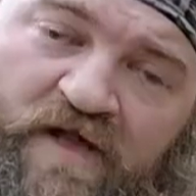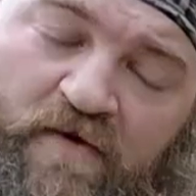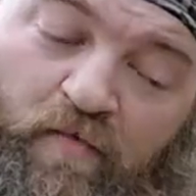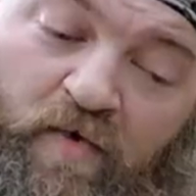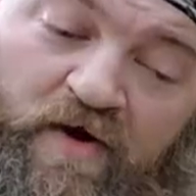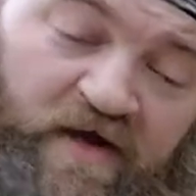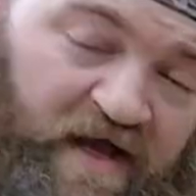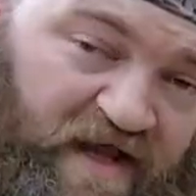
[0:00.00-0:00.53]

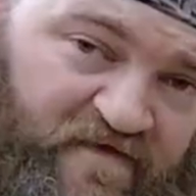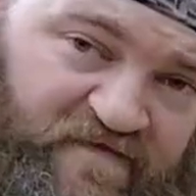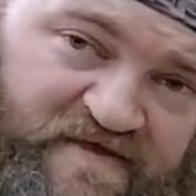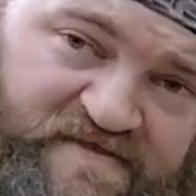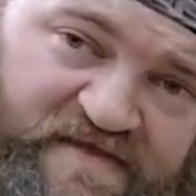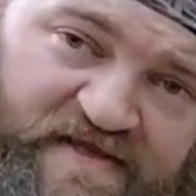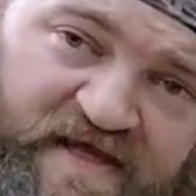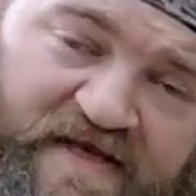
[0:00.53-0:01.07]
One kind of
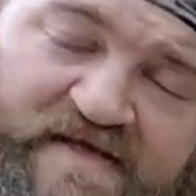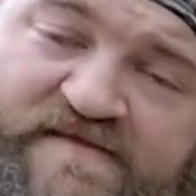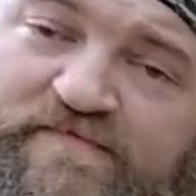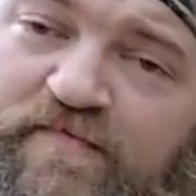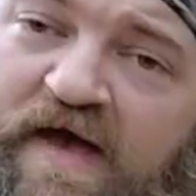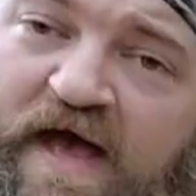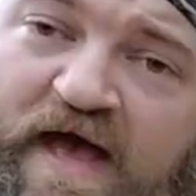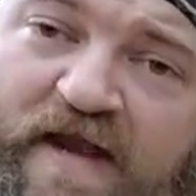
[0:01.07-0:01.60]
easy thing is
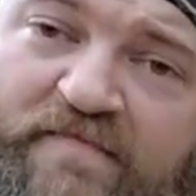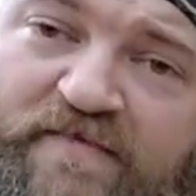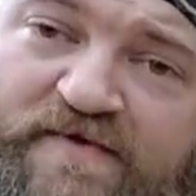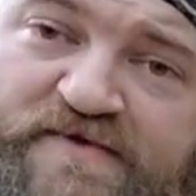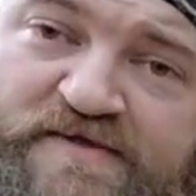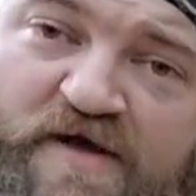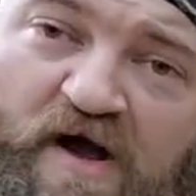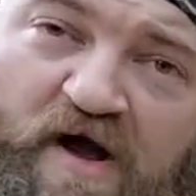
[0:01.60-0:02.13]

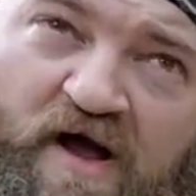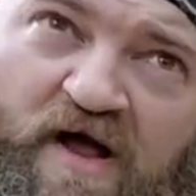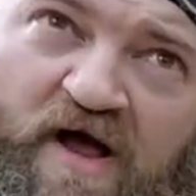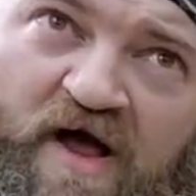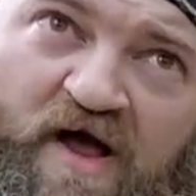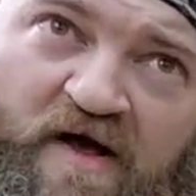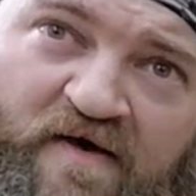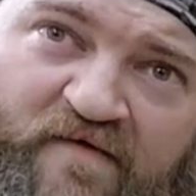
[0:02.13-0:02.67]
animals
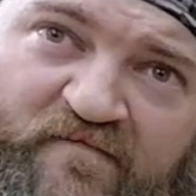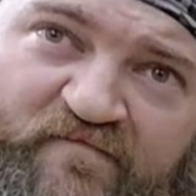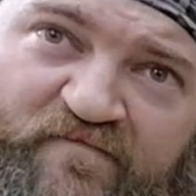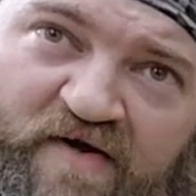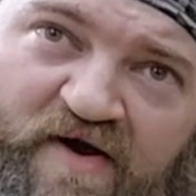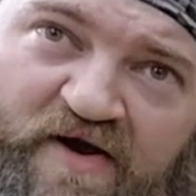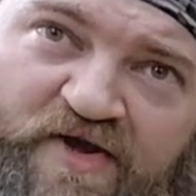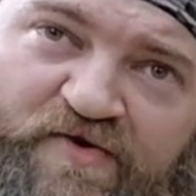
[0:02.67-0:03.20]

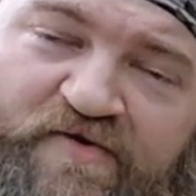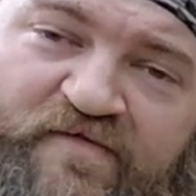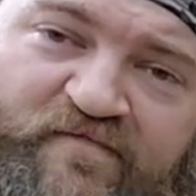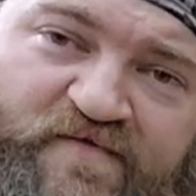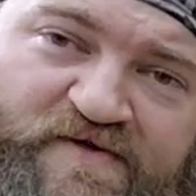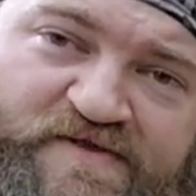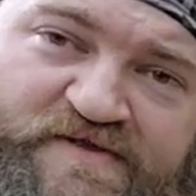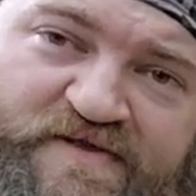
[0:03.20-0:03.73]
very
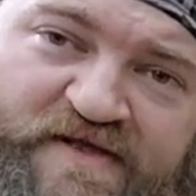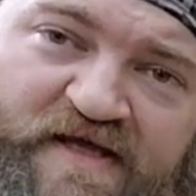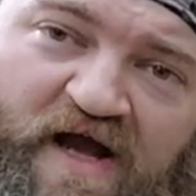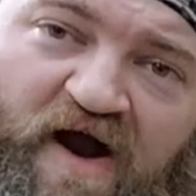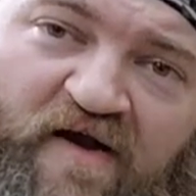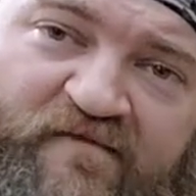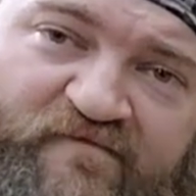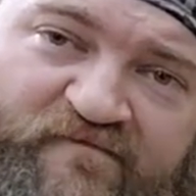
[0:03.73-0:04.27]
universally
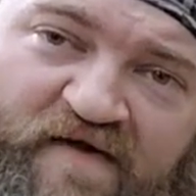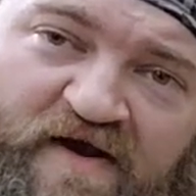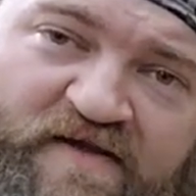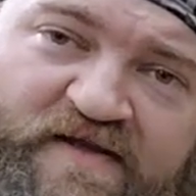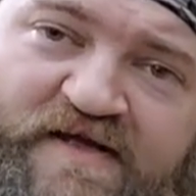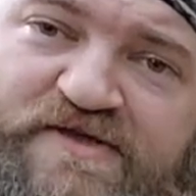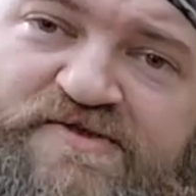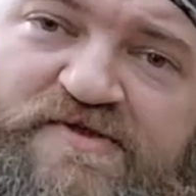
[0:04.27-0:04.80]
are
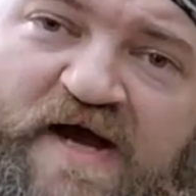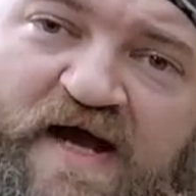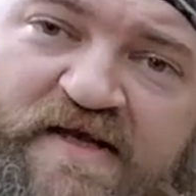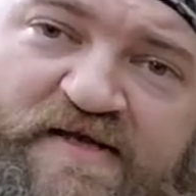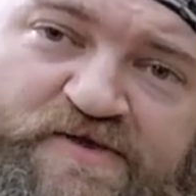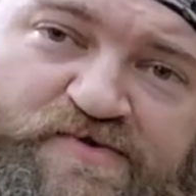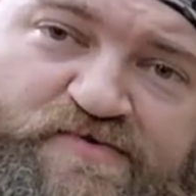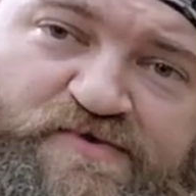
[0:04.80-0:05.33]
fairly
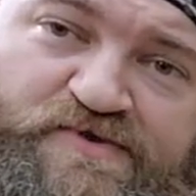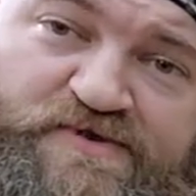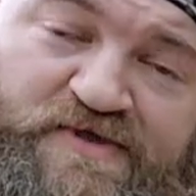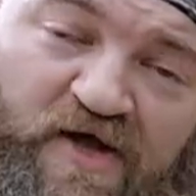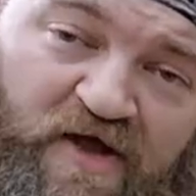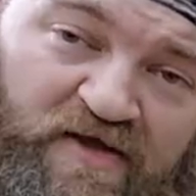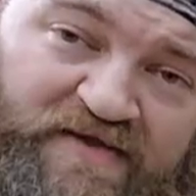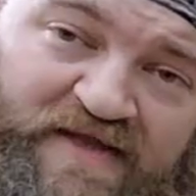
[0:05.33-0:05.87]
attracted to
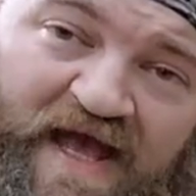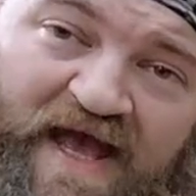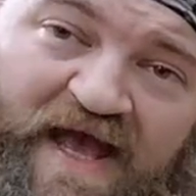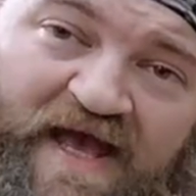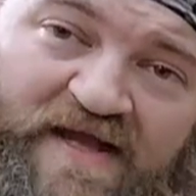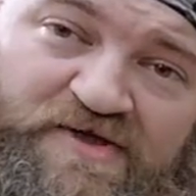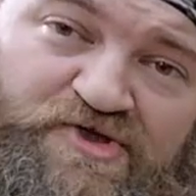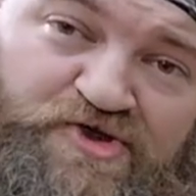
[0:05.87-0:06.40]
salt
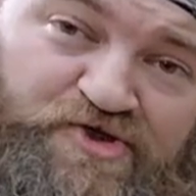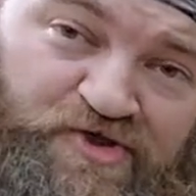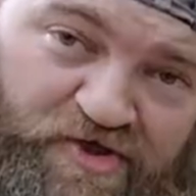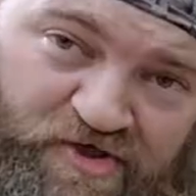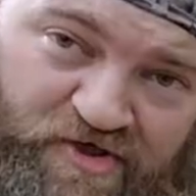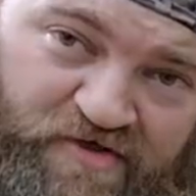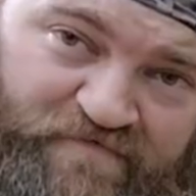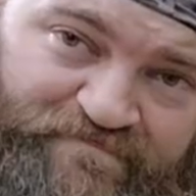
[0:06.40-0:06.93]
and
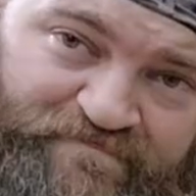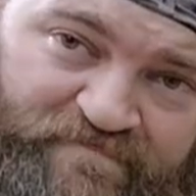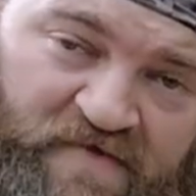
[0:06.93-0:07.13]
sugar.